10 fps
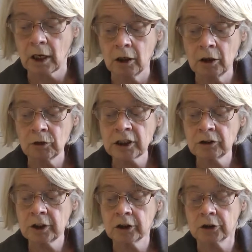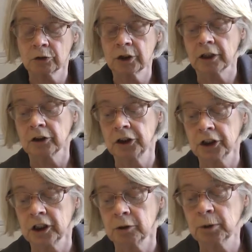and residential debt to
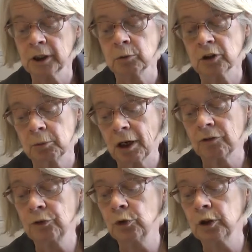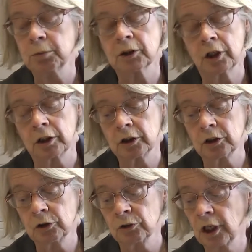GDP was about 40% in
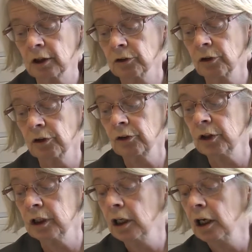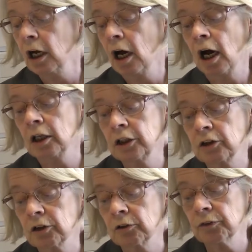2003 and
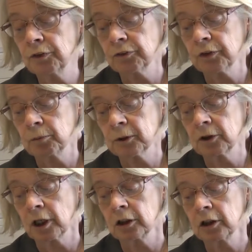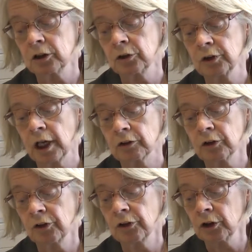just over 50% in
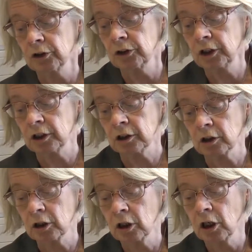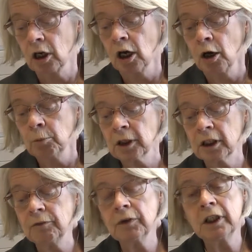2013. But
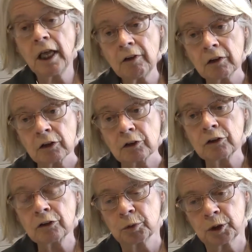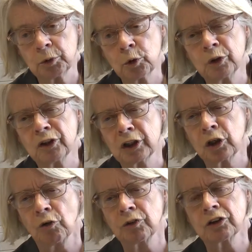in the Netherlands, which we always think
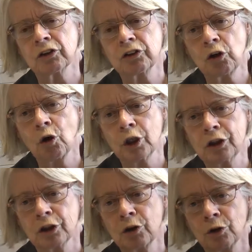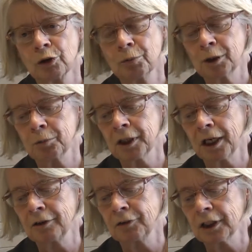of as a solid economy
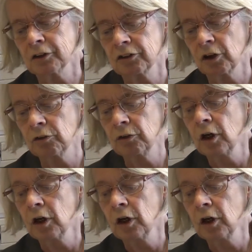behaving itself,